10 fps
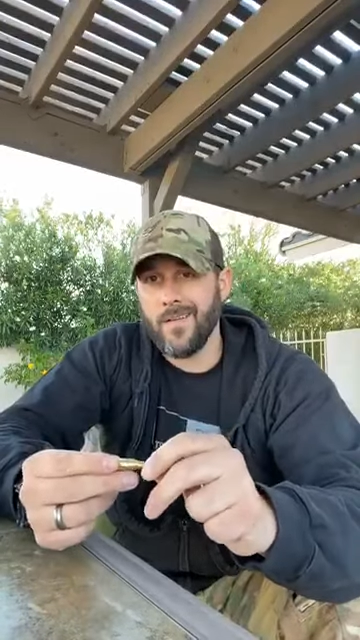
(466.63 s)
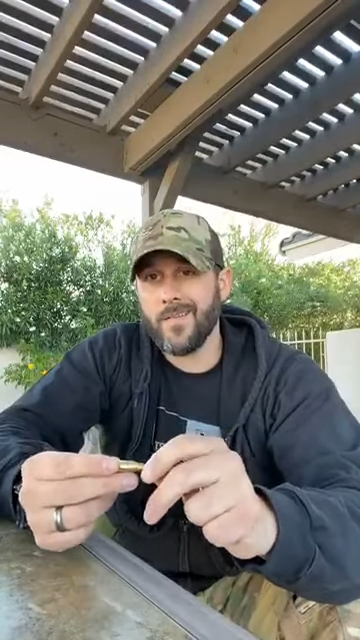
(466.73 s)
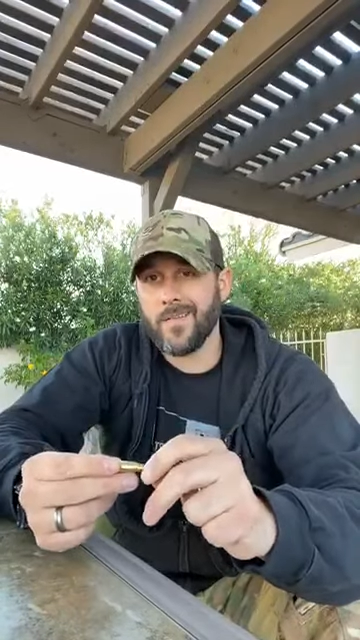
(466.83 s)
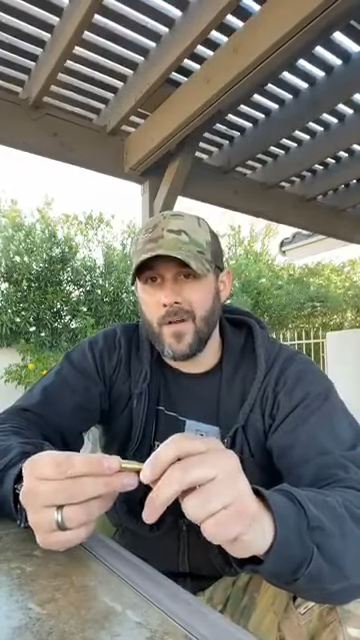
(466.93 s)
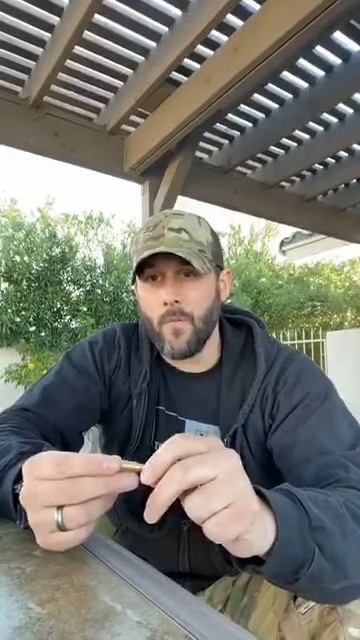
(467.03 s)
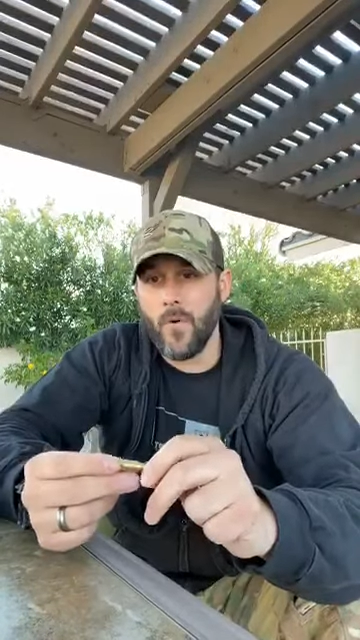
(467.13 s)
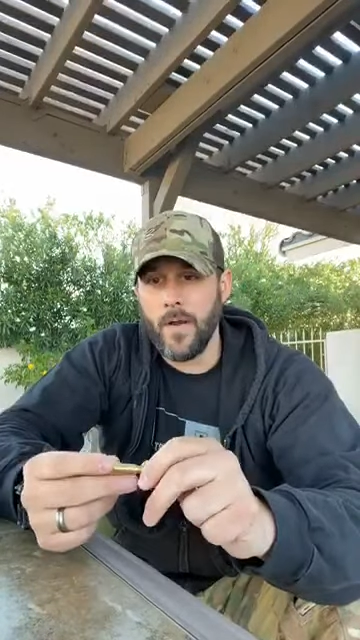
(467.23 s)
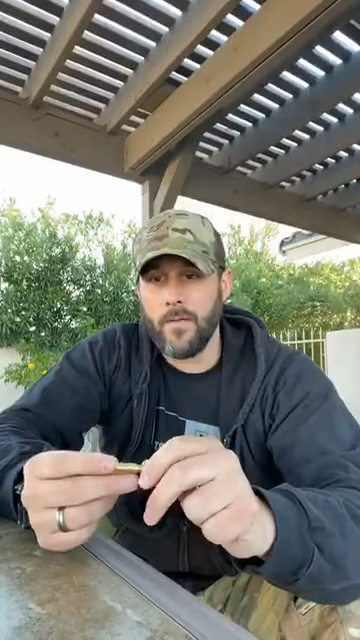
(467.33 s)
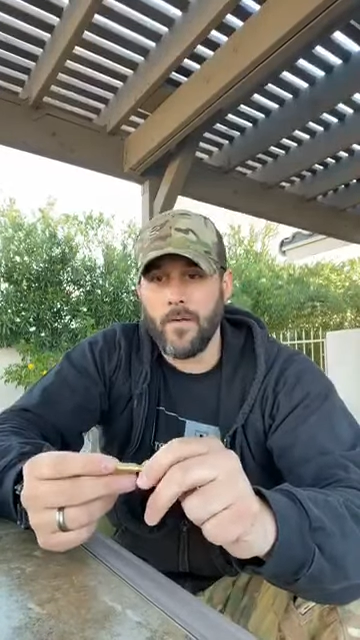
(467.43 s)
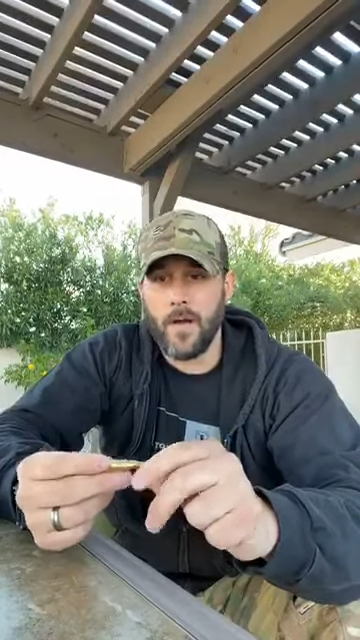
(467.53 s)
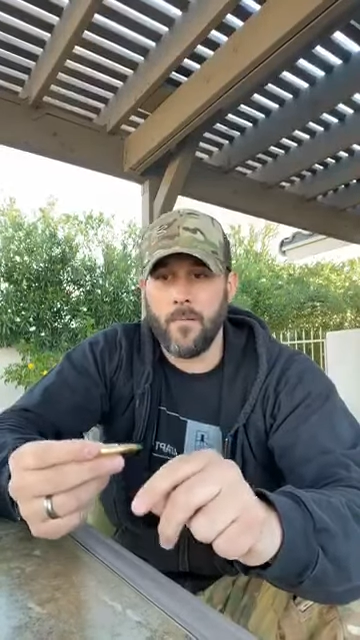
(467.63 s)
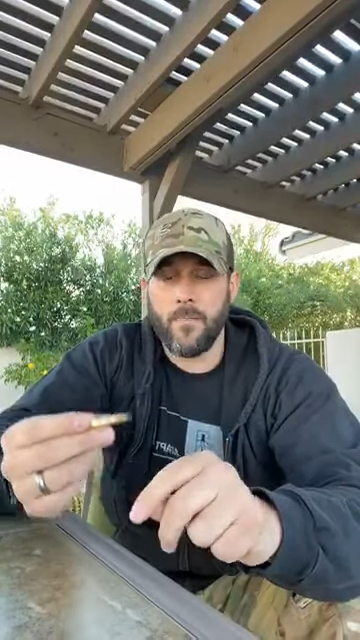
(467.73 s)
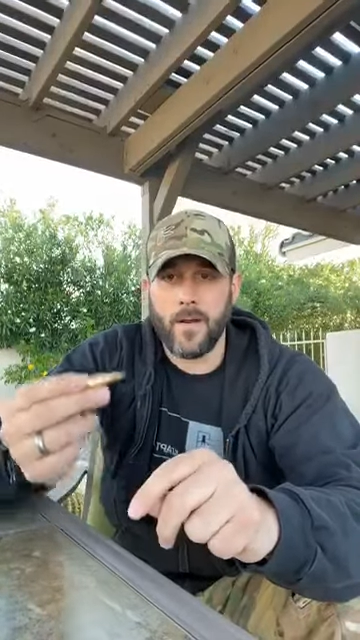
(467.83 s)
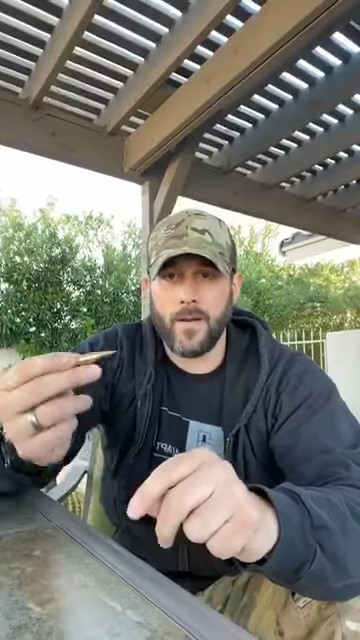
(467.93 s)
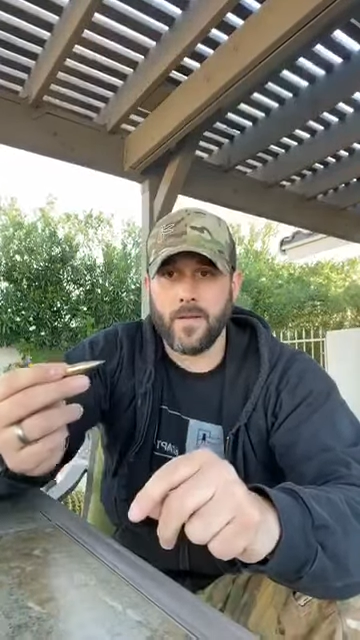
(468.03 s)
somewhat, um,
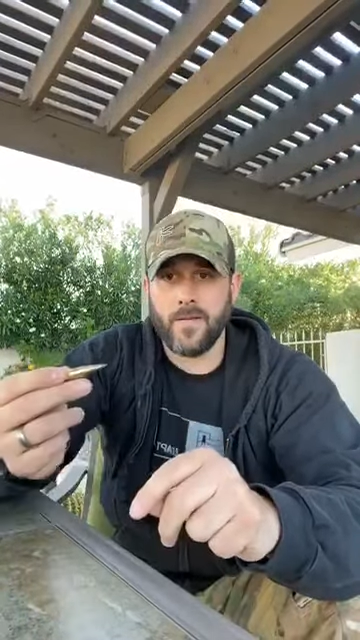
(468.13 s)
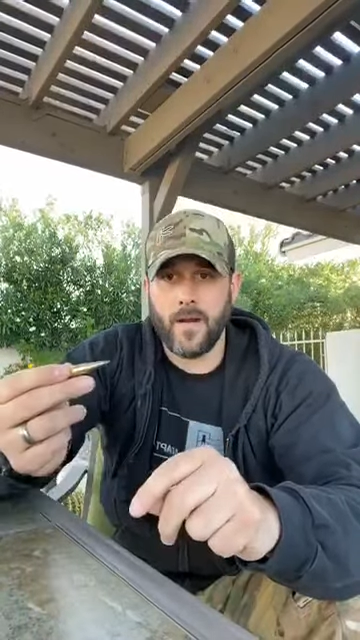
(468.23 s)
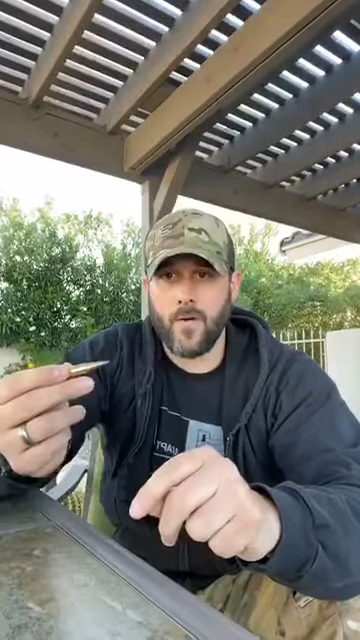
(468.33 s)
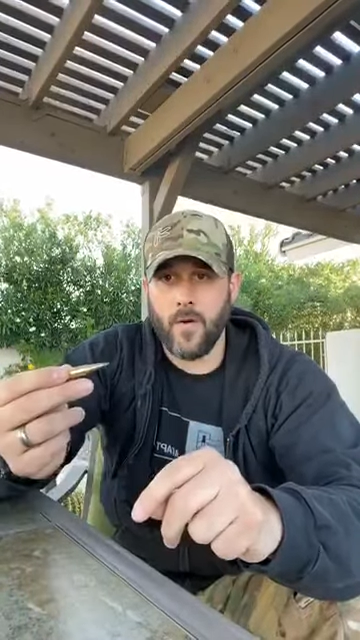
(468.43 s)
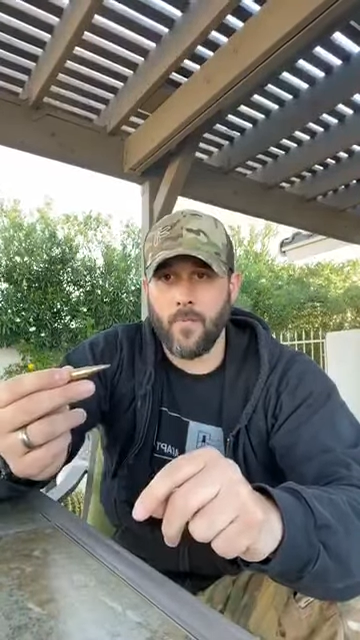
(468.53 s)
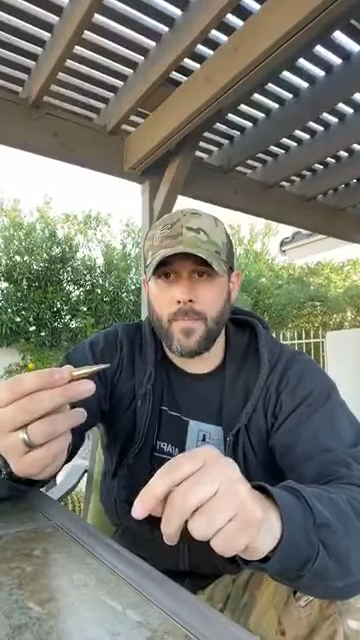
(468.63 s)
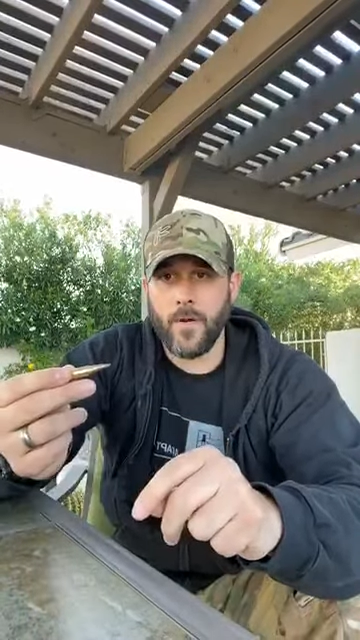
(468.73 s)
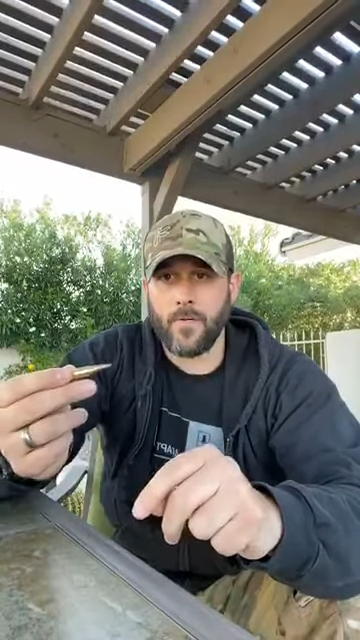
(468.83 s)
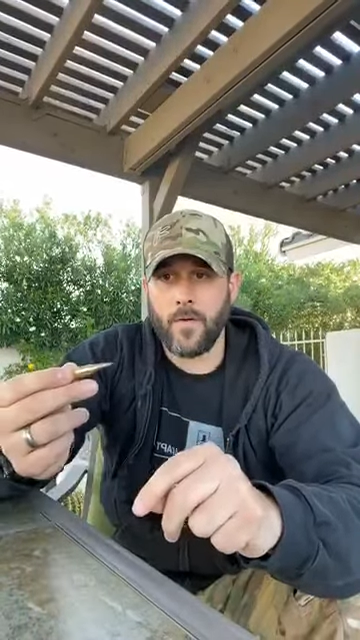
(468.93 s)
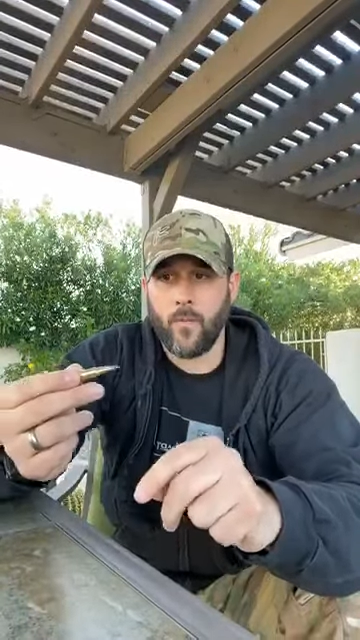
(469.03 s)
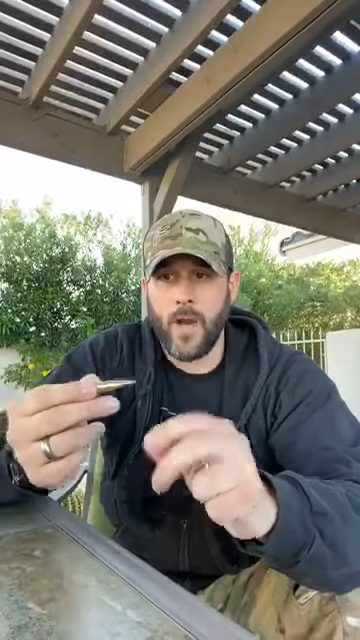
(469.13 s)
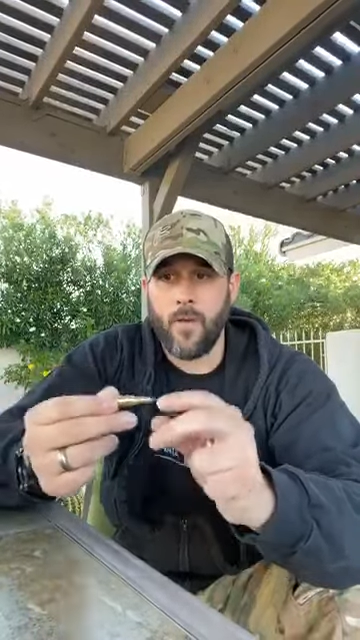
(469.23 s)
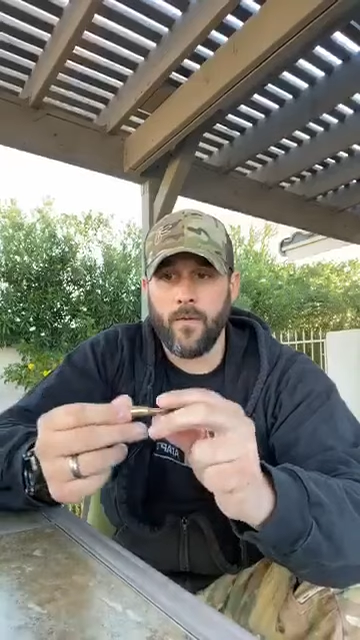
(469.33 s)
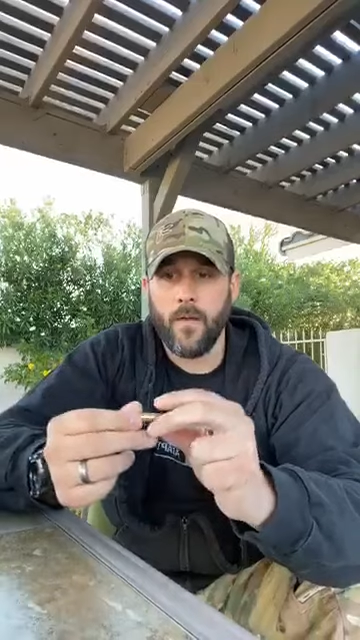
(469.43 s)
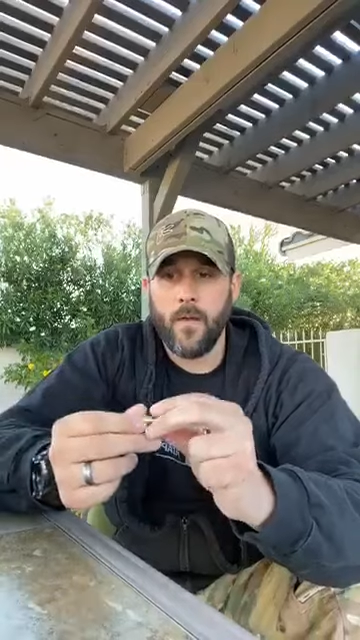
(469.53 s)
but it is not an armor piercing
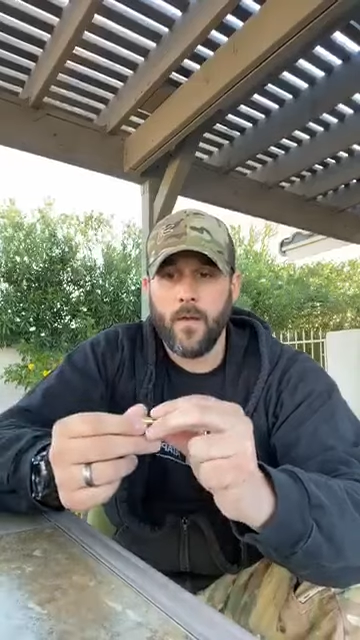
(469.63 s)
round.